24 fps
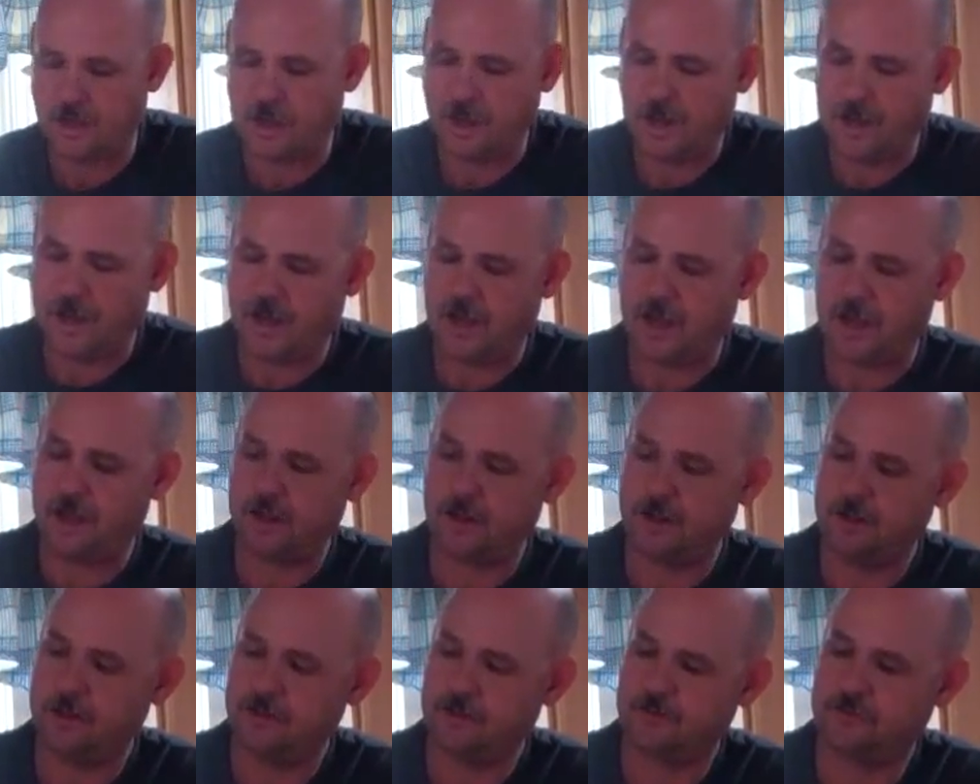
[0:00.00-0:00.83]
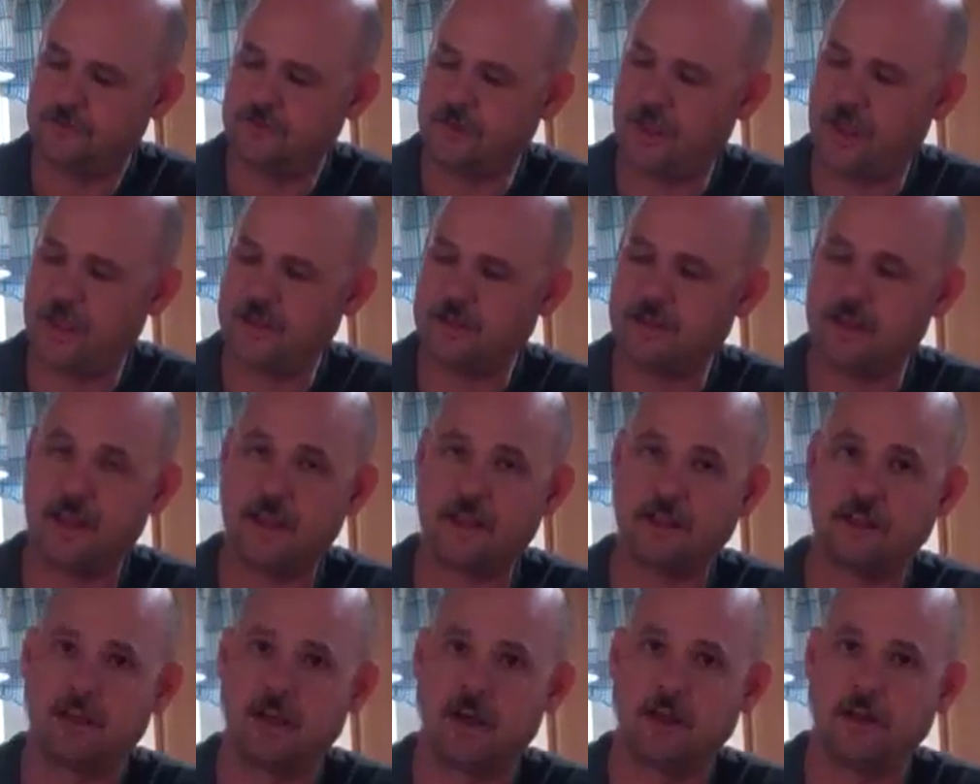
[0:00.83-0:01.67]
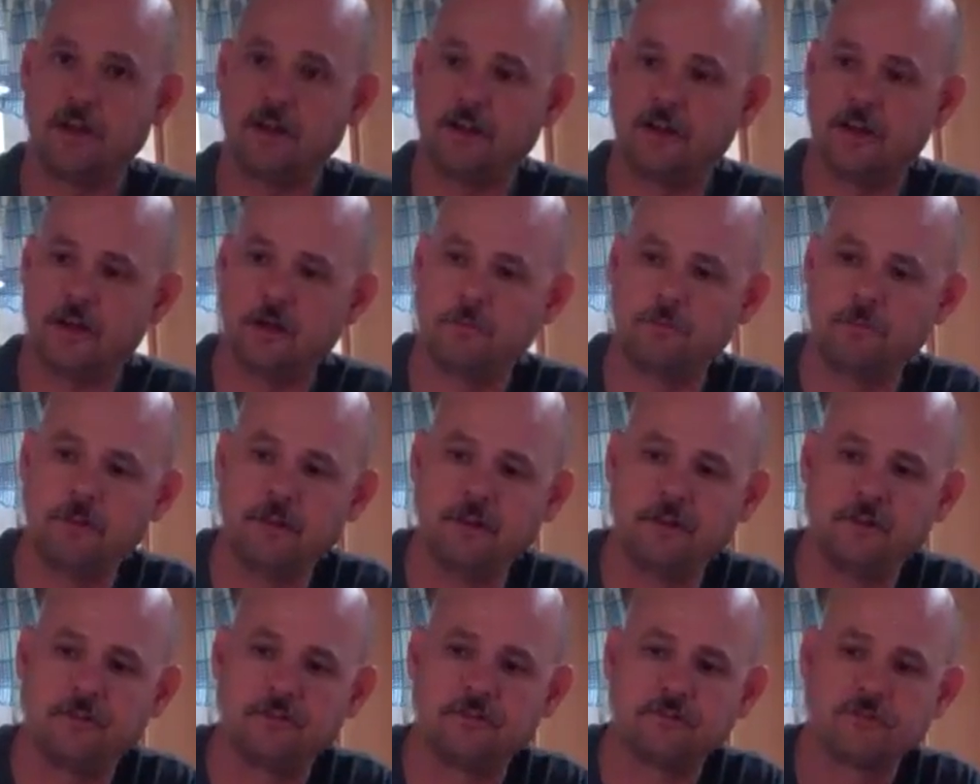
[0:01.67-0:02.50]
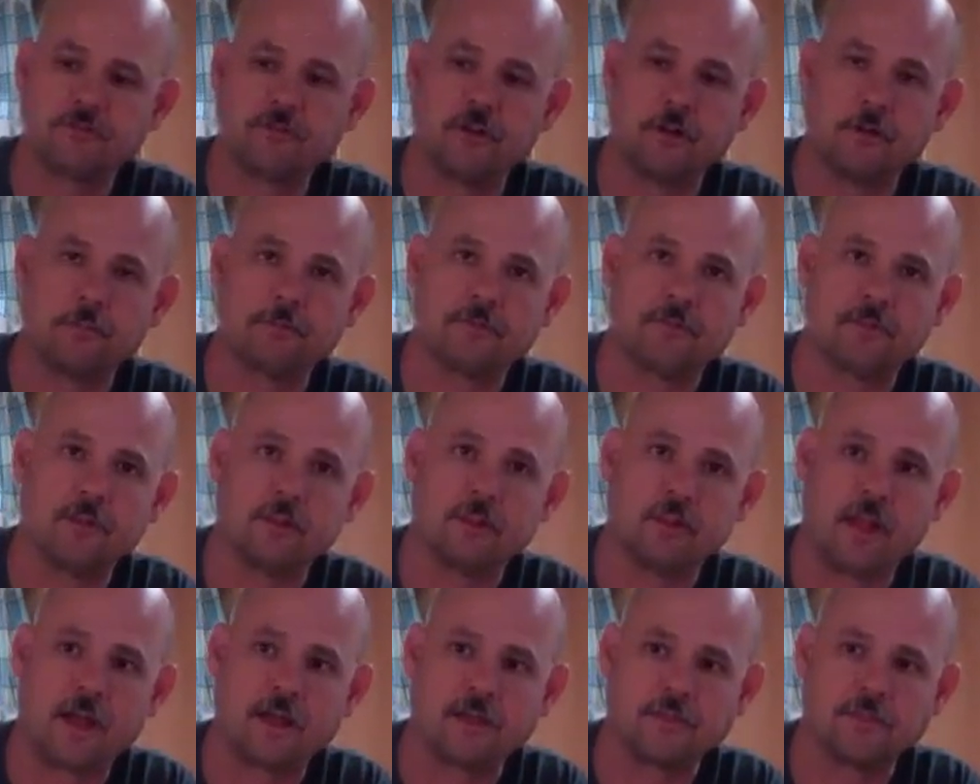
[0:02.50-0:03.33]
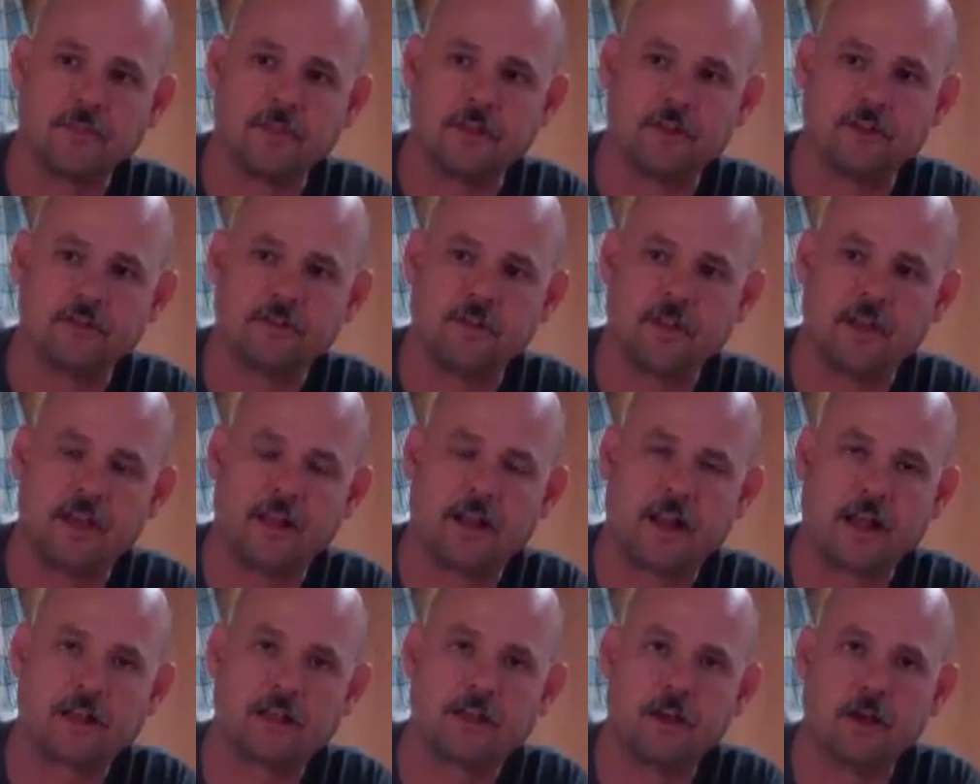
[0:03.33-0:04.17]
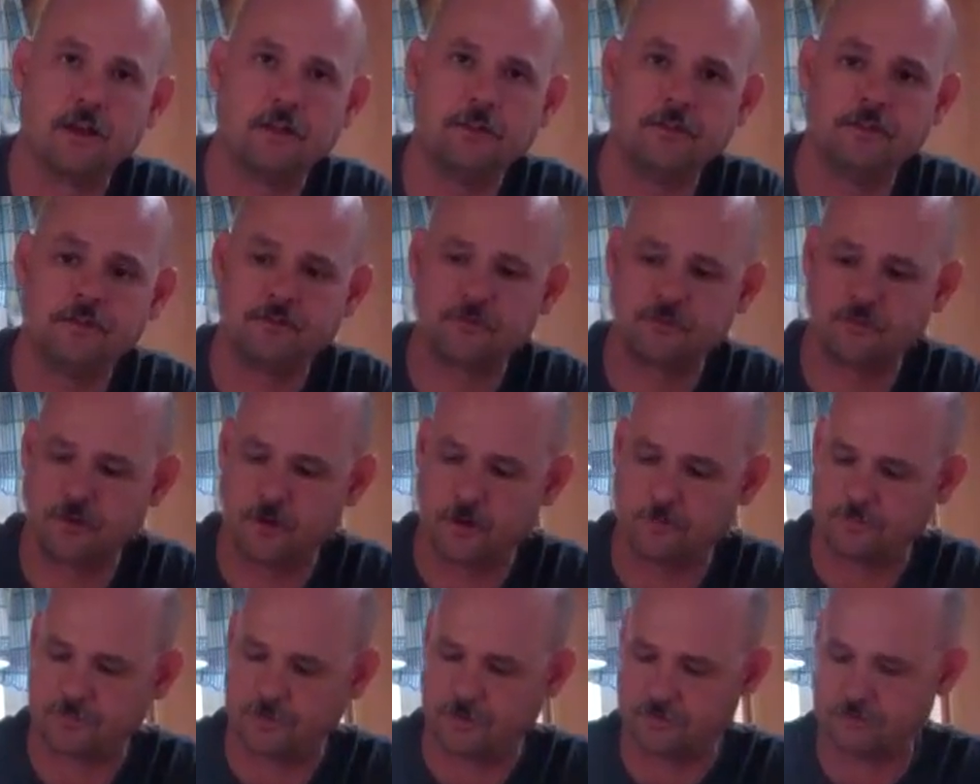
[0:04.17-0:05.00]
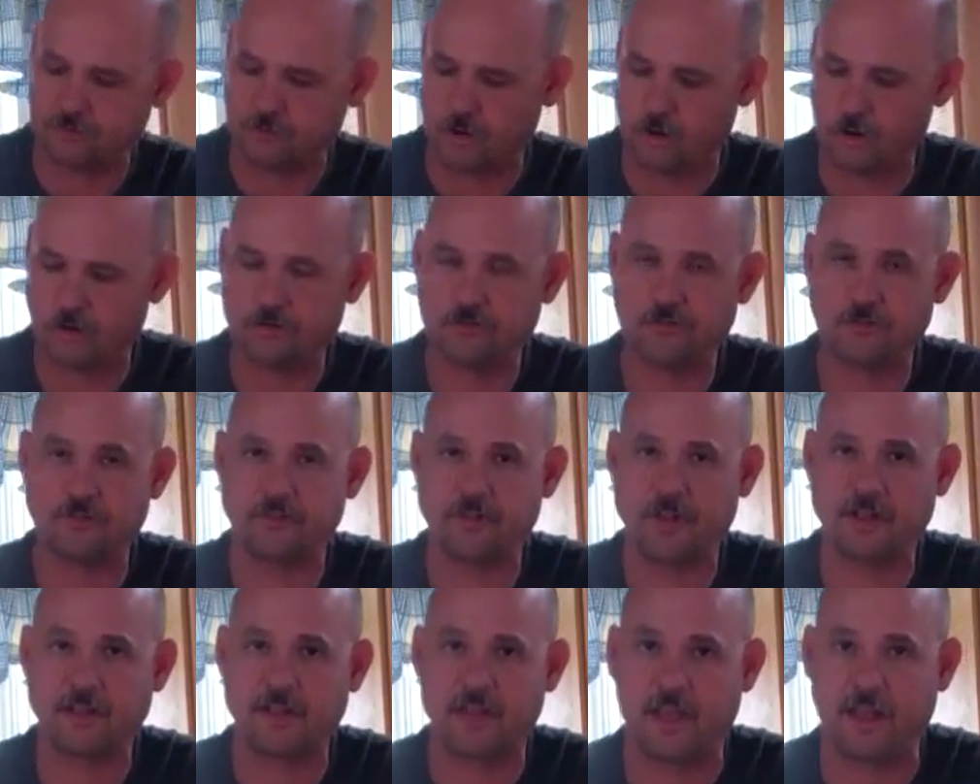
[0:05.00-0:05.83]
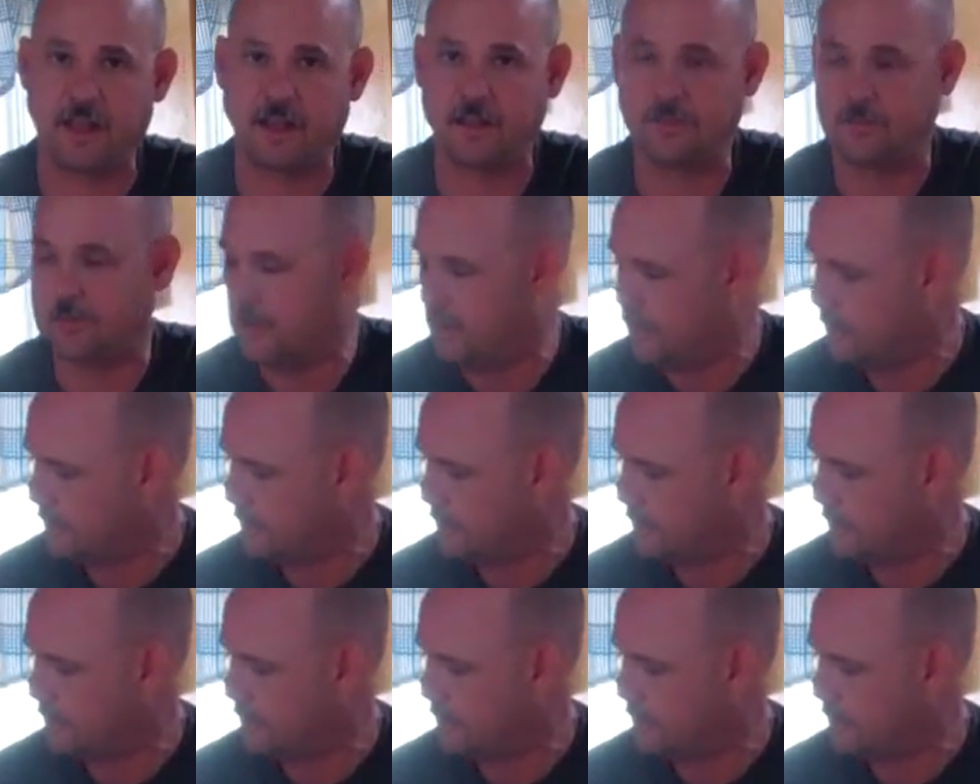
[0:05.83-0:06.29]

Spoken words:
I take and cut it up into strips like this. And I cut the strips as large as I can